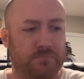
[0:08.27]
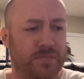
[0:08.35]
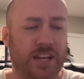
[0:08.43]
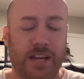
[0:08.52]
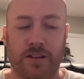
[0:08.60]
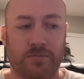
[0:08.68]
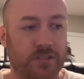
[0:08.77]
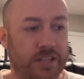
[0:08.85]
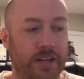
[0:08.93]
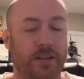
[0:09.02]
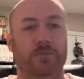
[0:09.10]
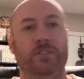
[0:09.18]
Terrible,
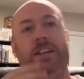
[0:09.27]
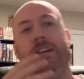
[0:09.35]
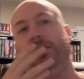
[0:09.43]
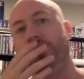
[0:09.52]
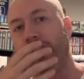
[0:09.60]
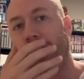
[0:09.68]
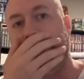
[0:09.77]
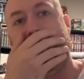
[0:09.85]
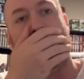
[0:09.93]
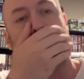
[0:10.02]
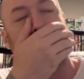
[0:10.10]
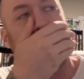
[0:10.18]
terrible. Ingen just announced